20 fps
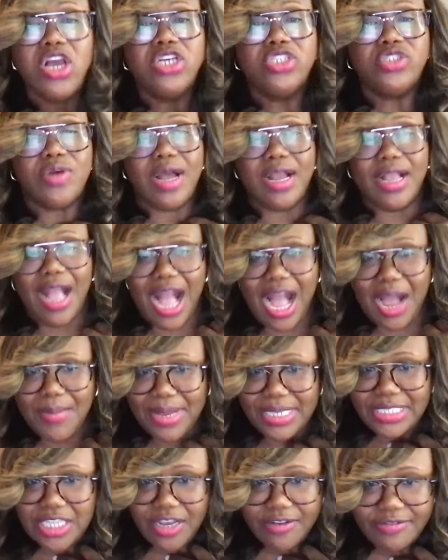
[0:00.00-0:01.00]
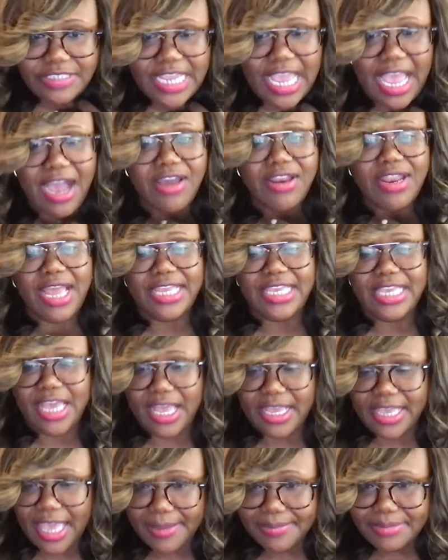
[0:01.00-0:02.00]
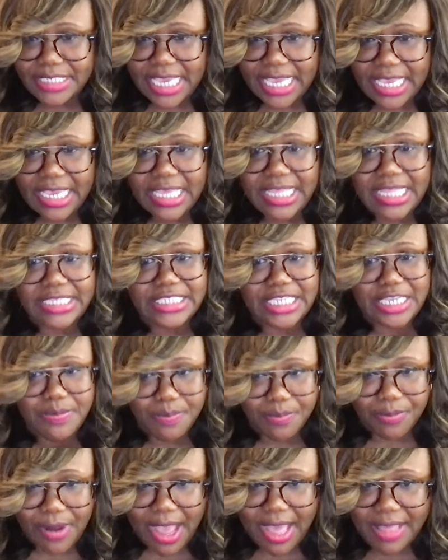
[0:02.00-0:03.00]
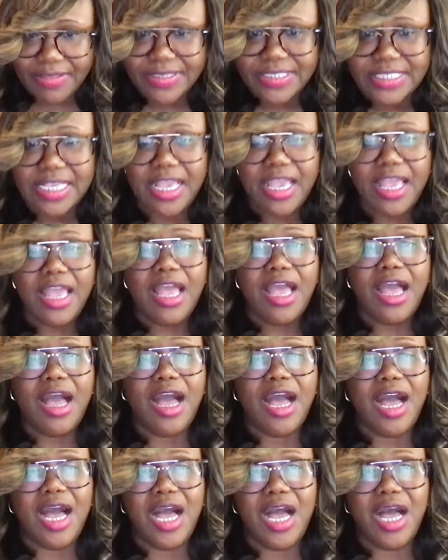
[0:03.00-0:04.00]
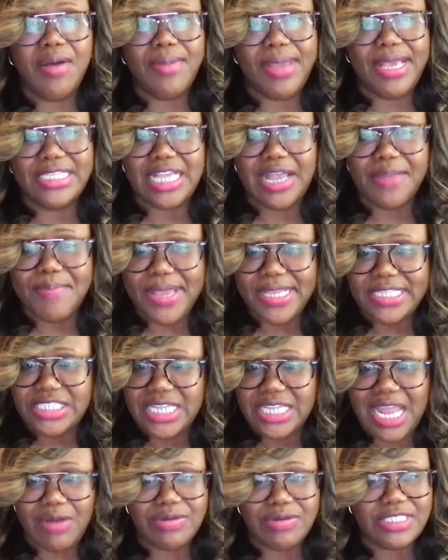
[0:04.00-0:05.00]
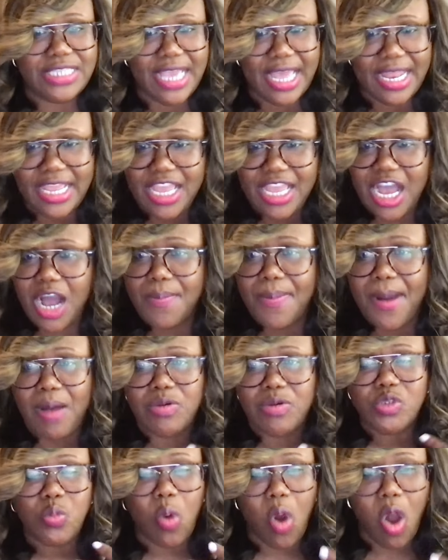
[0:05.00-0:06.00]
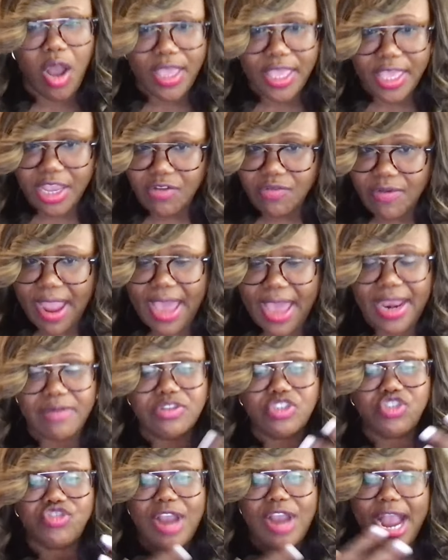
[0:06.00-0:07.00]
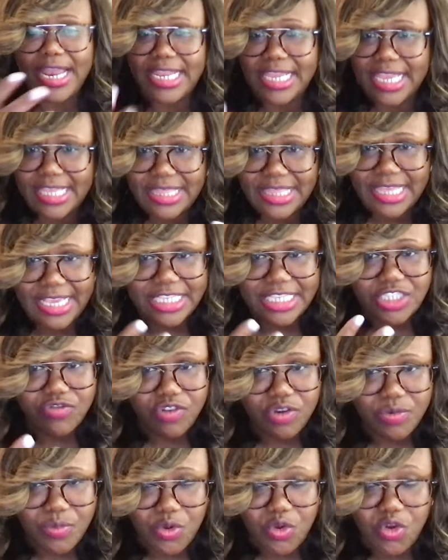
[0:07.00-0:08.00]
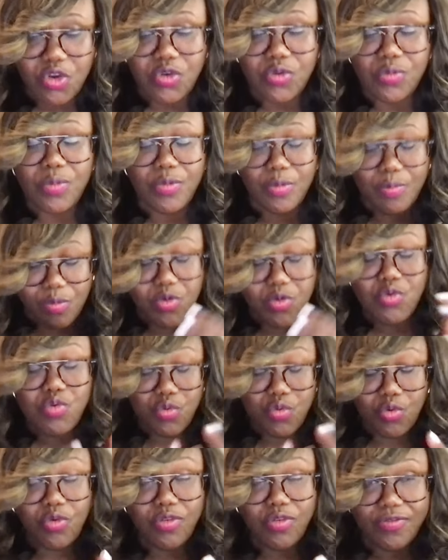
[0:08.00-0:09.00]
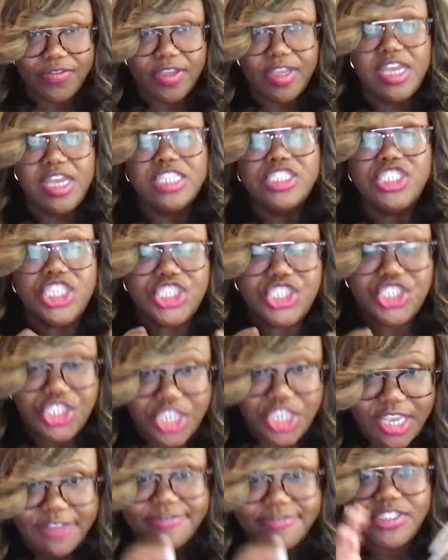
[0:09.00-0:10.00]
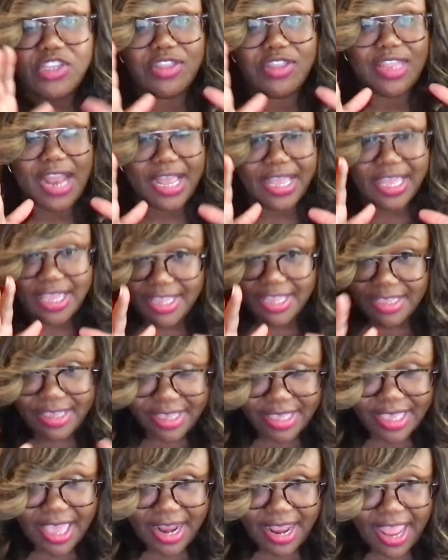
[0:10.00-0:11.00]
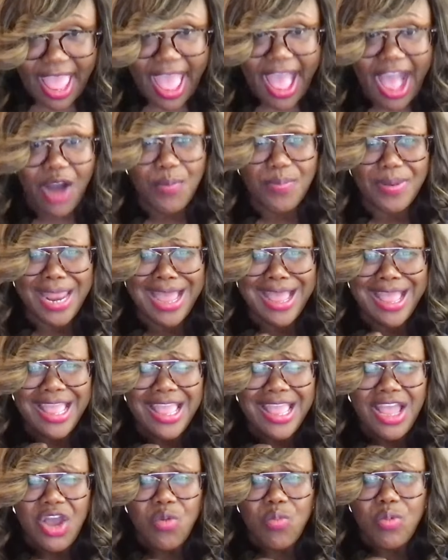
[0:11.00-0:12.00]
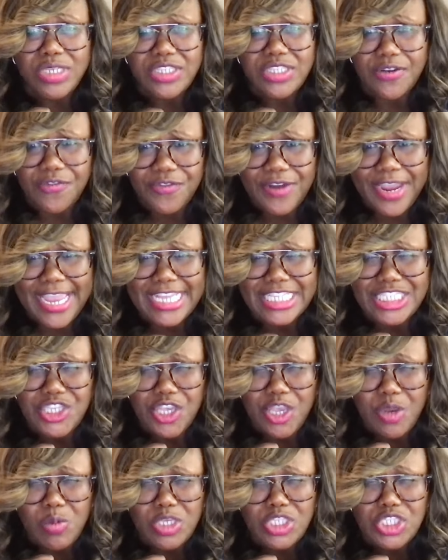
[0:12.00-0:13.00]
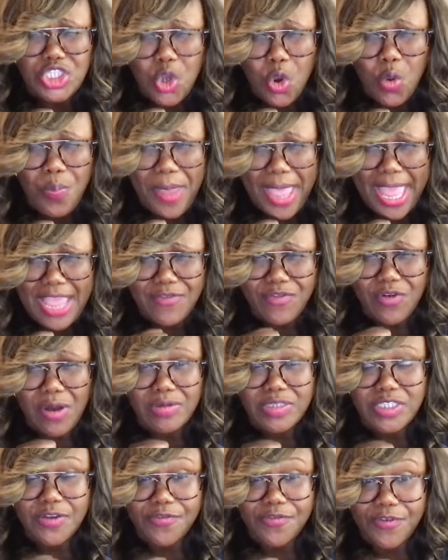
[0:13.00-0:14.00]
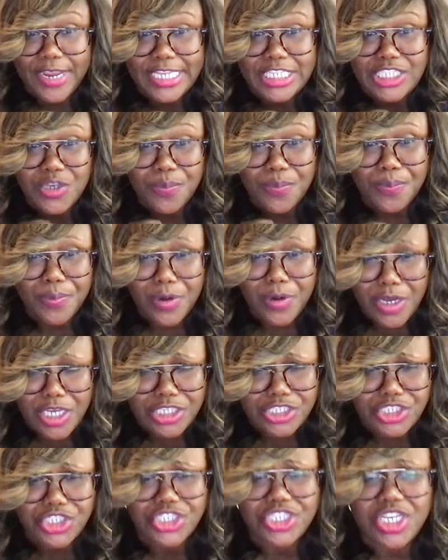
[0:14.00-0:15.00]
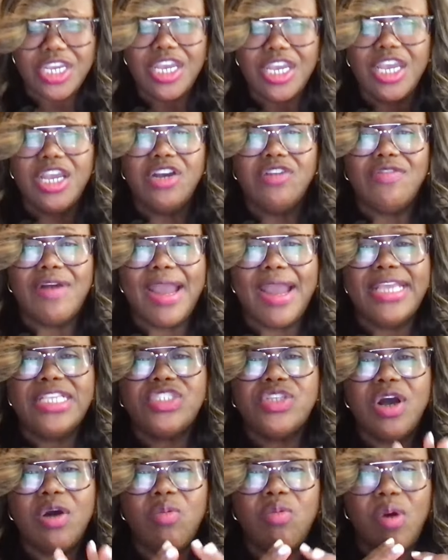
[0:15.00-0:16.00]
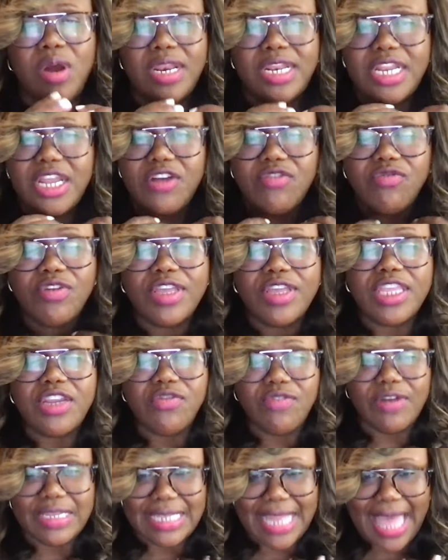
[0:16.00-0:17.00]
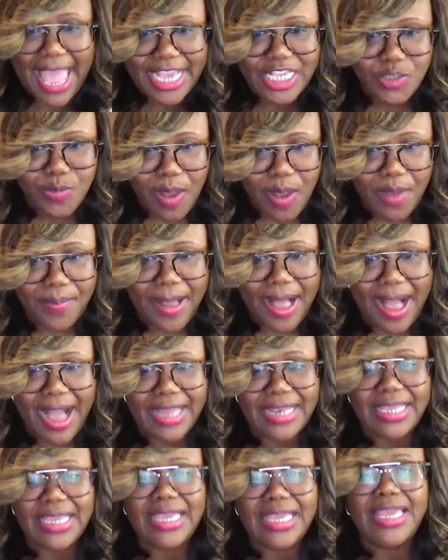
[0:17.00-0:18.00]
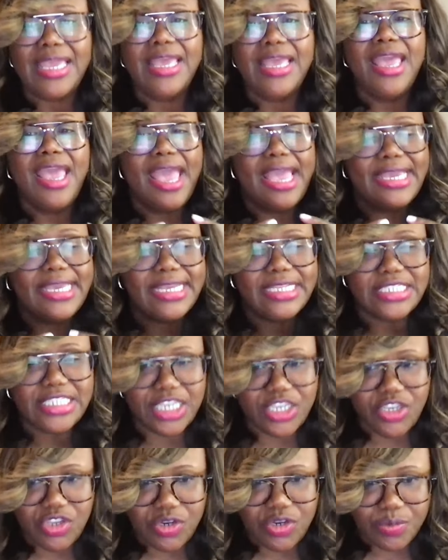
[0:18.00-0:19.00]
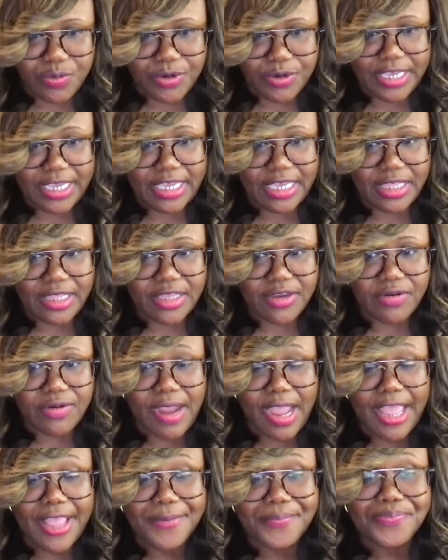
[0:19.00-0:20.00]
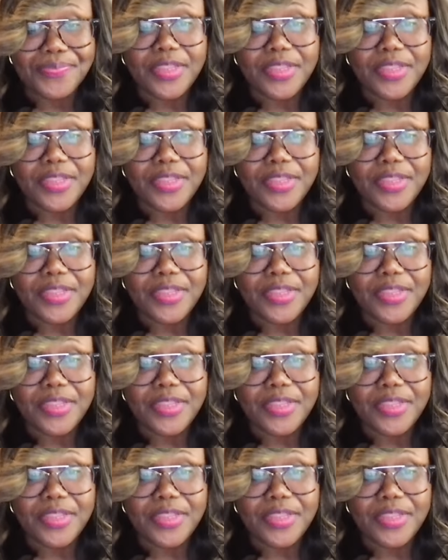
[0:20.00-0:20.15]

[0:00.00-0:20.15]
So I calmed myself down. I kept taking the deep breaths. Um, as I mentioned, I was getting up, I was walking around, I was trying to get things to remove, move, to shift so that I could get it out. But I was afraid to, it was so painful. I was afraid to push, right? So I wanted to really relax my body and continue to breathe, right?